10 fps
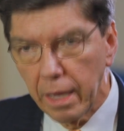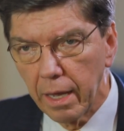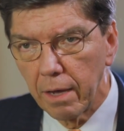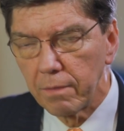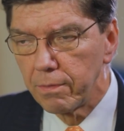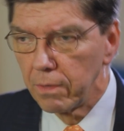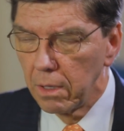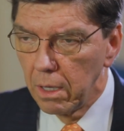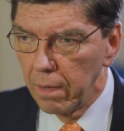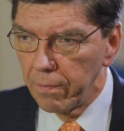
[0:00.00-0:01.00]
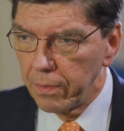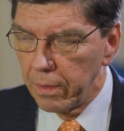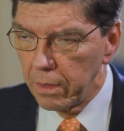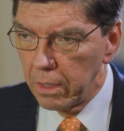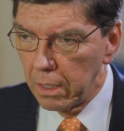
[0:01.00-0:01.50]
to have
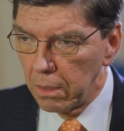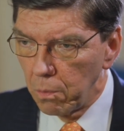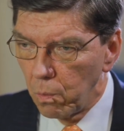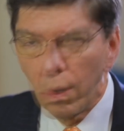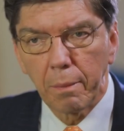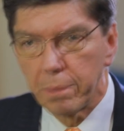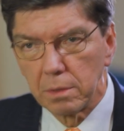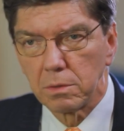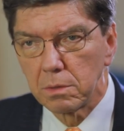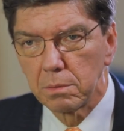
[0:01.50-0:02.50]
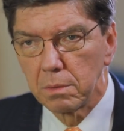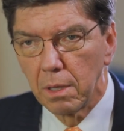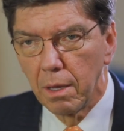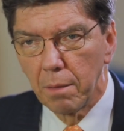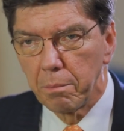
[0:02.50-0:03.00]
the weapons
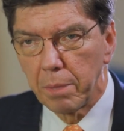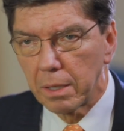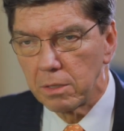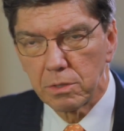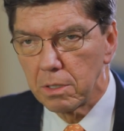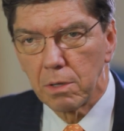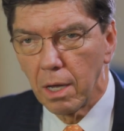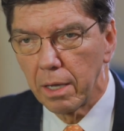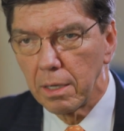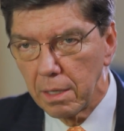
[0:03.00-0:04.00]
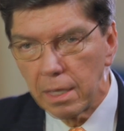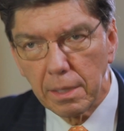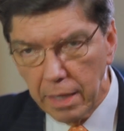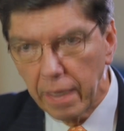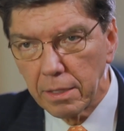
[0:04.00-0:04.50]
because they're not
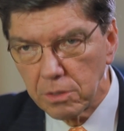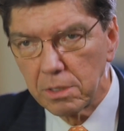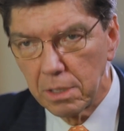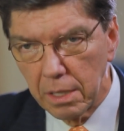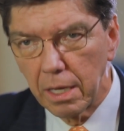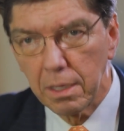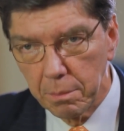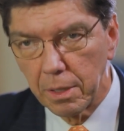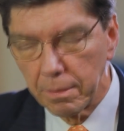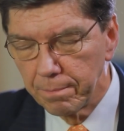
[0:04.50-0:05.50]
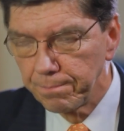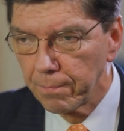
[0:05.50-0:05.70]
engaged in the enemy.